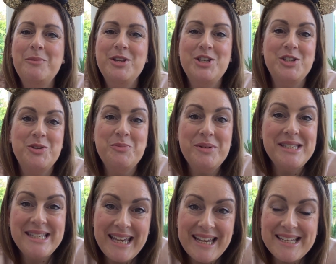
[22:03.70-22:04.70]
which is number
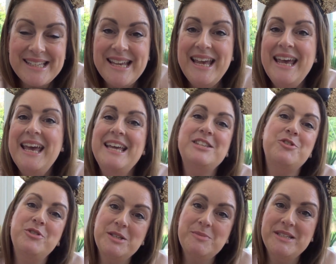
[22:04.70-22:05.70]
6, is
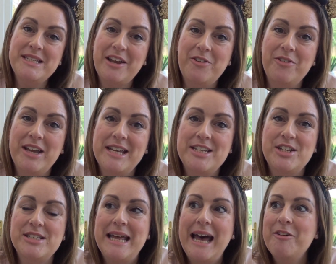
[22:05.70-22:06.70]
Christmas
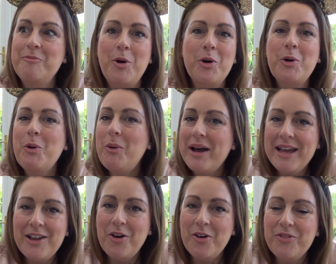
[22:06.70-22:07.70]
decorations. Like, I bought quite a
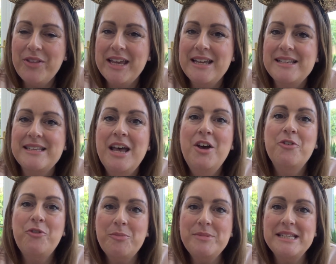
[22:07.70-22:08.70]
lot of things
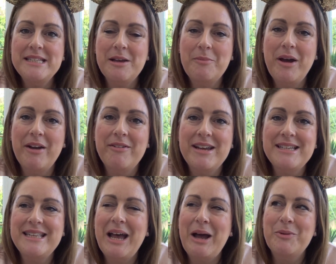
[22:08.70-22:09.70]
from Disneyland Paris.
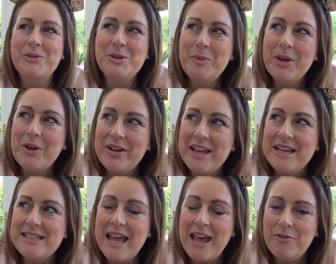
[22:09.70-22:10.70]
Now, to be
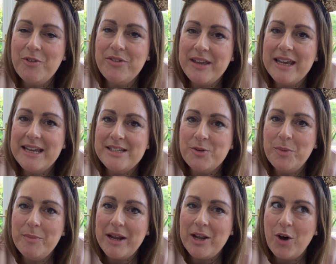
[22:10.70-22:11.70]
honest, everything is up
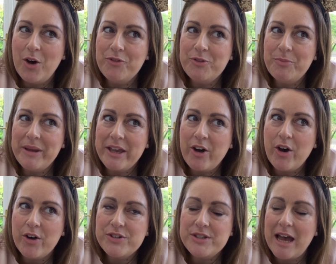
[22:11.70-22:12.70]
in my loft
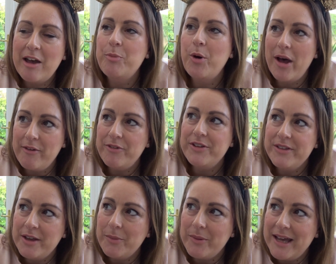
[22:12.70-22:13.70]
because I put
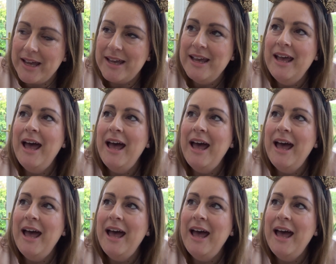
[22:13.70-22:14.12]
everything away.